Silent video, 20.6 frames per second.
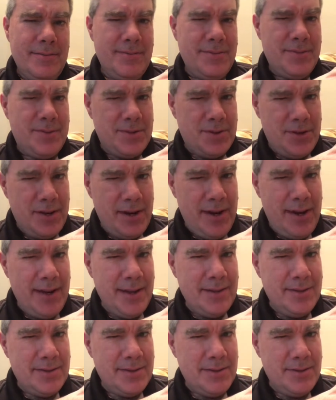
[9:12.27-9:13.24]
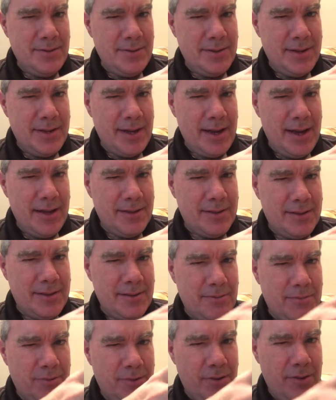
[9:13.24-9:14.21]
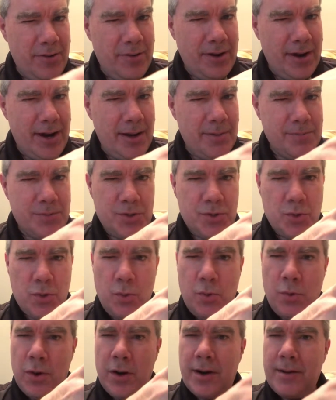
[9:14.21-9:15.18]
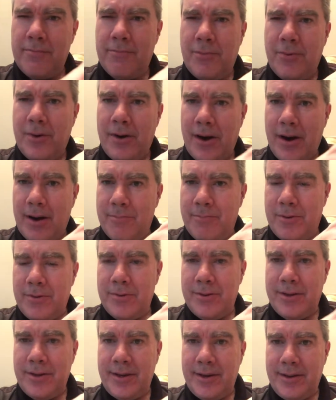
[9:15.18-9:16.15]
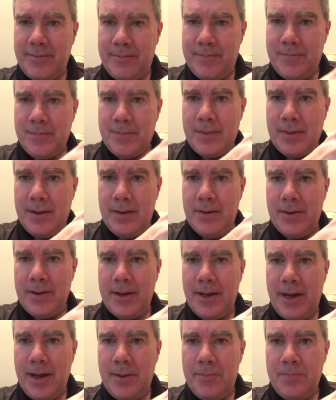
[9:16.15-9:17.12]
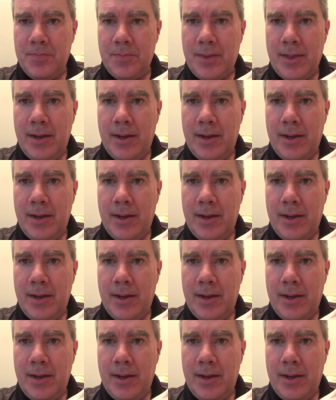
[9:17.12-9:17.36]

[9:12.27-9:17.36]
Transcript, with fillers: trying to get the program to work properly, okay,